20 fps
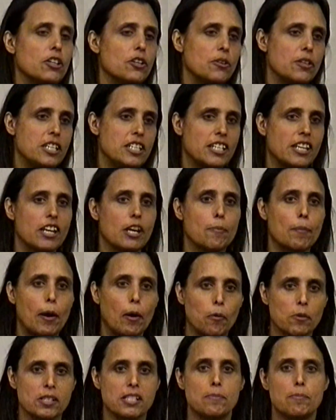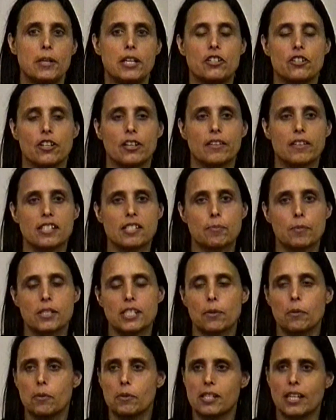You know, you don't need to hear my whole speech on
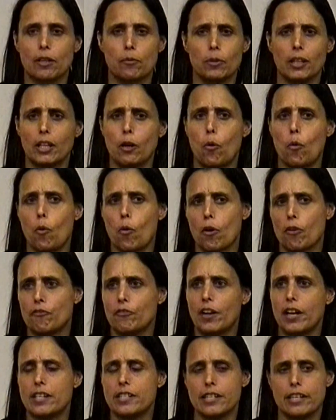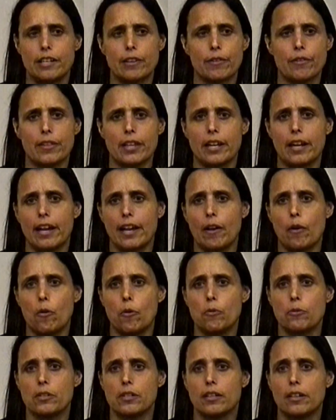this, but someone was like really horrified to hear that
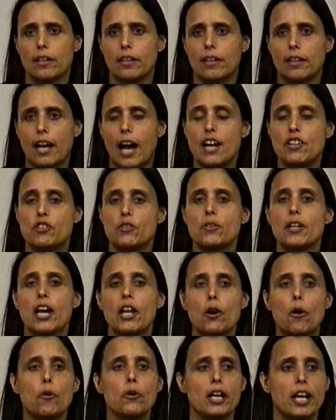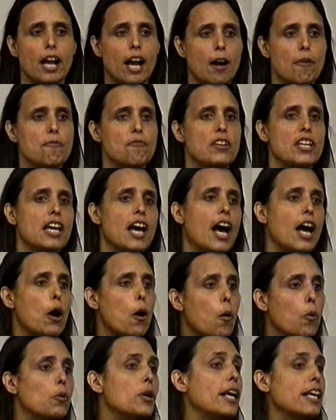I own. I do not own a
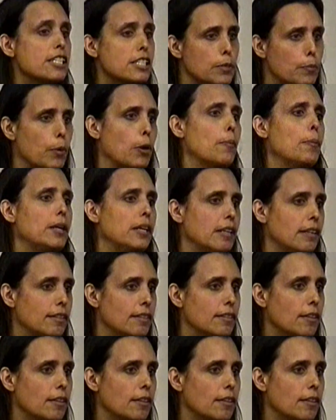Humvee, I own a Suburban.